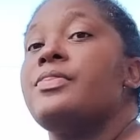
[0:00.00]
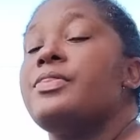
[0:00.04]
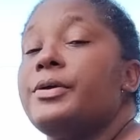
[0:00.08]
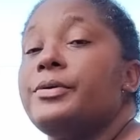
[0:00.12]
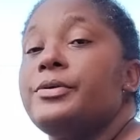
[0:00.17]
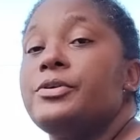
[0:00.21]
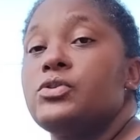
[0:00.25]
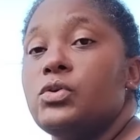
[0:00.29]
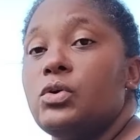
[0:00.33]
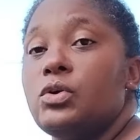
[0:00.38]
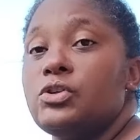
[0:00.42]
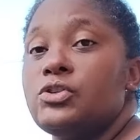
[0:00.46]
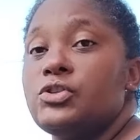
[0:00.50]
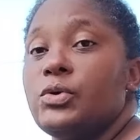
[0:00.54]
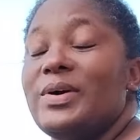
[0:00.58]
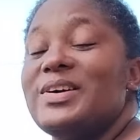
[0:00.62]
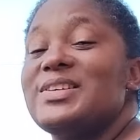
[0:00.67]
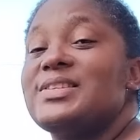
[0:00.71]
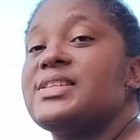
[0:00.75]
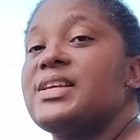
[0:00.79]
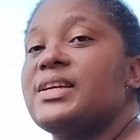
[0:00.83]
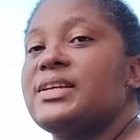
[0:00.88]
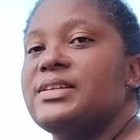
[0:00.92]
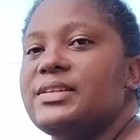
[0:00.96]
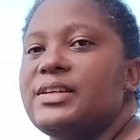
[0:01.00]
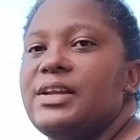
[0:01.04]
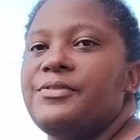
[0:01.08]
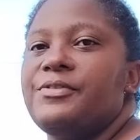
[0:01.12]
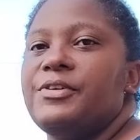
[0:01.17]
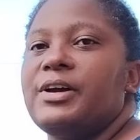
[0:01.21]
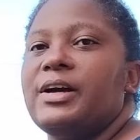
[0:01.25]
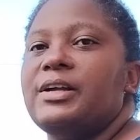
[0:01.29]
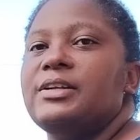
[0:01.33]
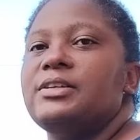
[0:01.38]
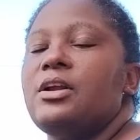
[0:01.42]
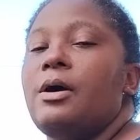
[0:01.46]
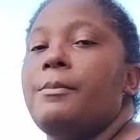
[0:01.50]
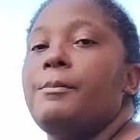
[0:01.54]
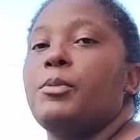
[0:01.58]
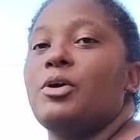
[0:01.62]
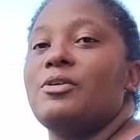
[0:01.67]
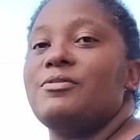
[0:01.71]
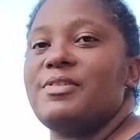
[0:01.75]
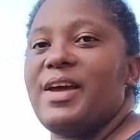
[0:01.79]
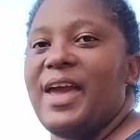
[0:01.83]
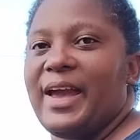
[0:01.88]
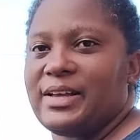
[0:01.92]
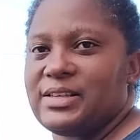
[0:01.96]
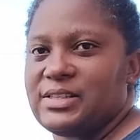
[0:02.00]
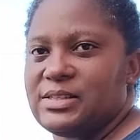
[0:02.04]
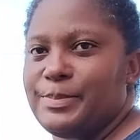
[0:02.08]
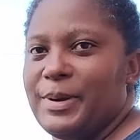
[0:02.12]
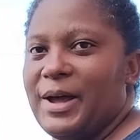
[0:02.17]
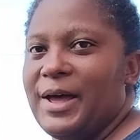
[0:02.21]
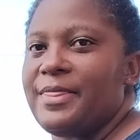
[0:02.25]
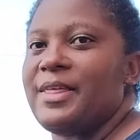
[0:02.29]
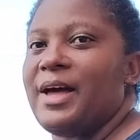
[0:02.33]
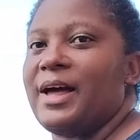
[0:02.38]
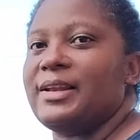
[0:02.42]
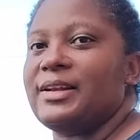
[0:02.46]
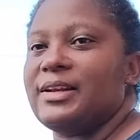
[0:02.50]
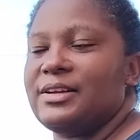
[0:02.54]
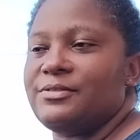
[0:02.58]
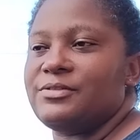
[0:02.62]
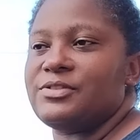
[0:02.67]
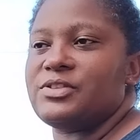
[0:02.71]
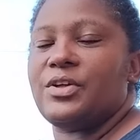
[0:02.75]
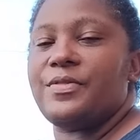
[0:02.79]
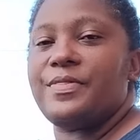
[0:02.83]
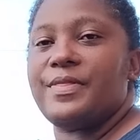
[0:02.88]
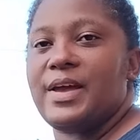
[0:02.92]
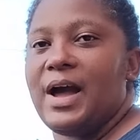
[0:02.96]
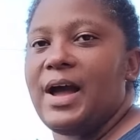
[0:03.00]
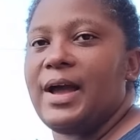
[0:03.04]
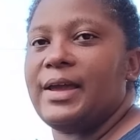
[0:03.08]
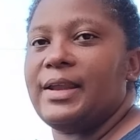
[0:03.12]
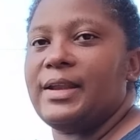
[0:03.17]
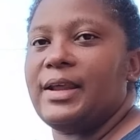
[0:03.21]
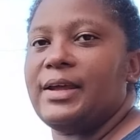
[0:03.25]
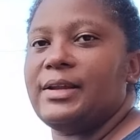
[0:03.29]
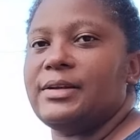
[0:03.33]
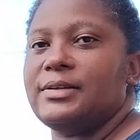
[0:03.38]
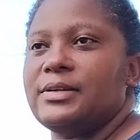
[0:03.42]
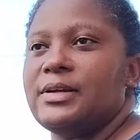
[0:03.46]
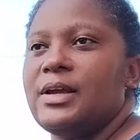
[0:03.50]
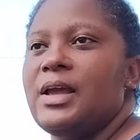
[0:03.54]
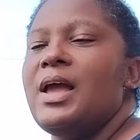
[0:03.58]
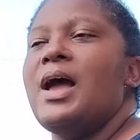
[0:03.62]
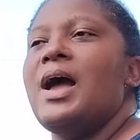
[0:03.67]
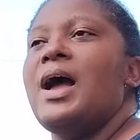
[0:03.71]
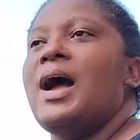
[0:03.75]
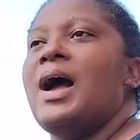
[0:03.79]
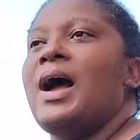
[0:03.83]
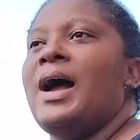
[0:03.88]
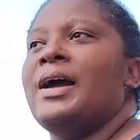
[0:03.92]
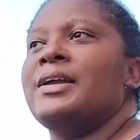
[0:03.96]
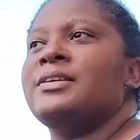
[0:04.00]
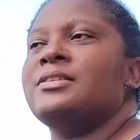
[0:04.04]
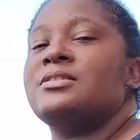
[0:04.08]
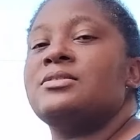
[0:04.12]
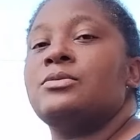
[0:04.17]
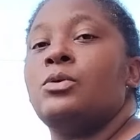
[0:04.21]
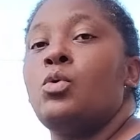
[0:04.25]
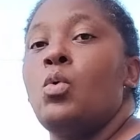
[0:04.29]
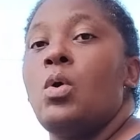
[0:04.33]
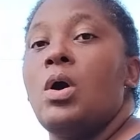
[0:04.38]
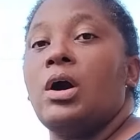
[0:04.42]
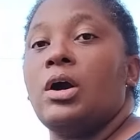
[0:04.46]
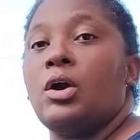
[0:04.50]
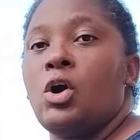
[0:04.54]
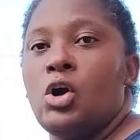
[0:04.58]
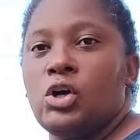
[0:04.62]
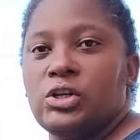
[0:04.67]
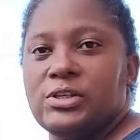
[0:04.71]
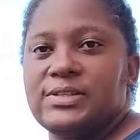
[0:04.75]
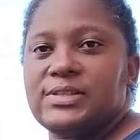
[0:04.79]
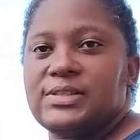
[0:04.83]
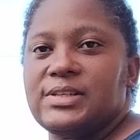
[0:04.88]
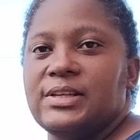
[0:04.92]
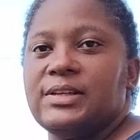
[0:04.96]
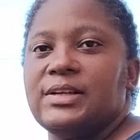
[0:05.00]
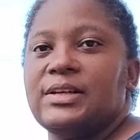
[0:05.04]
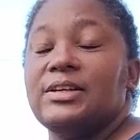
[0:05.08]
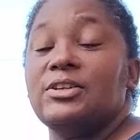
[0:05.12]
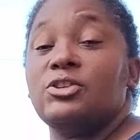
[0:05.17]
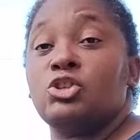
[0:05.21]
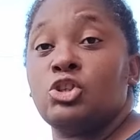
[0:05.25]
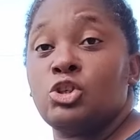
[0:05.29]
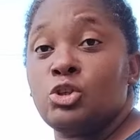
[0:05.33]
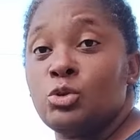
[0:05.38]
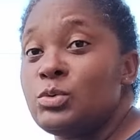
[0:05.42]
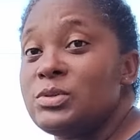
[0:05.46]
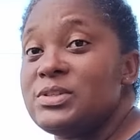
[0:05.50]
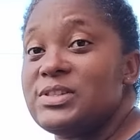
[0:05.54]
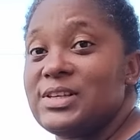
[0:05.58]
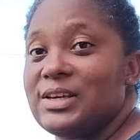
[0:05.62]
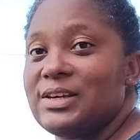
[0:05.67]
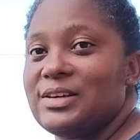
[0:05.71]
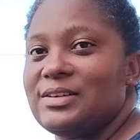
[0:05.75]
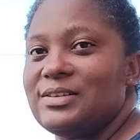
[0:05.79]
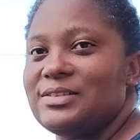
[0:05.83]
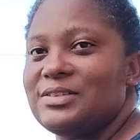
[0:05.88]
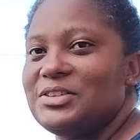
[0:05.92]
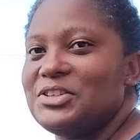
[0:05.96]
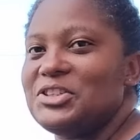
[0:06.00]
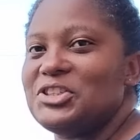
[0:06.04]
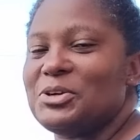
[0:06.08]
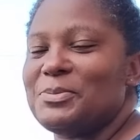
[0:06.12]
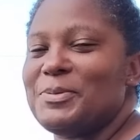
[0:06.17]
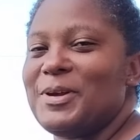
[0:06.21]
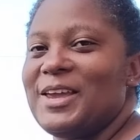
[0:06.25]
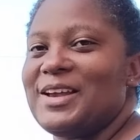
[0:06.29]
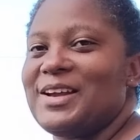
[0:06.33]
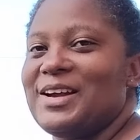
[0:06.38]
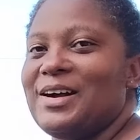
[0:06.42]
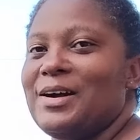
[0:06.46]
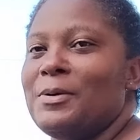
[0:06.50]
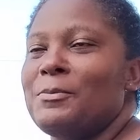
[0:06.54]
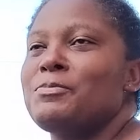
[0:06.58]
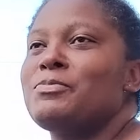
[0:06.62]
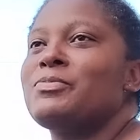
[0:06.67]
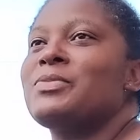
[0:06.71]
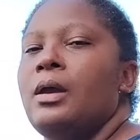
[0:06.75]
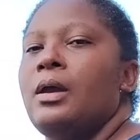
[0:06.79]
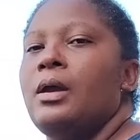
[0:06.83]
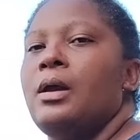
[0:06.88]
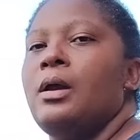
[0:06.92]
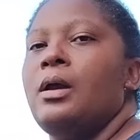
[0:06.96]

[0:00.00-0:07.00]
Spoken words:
There is also a significant number of expat that lives on the island and who are constantly choosing Jamaica.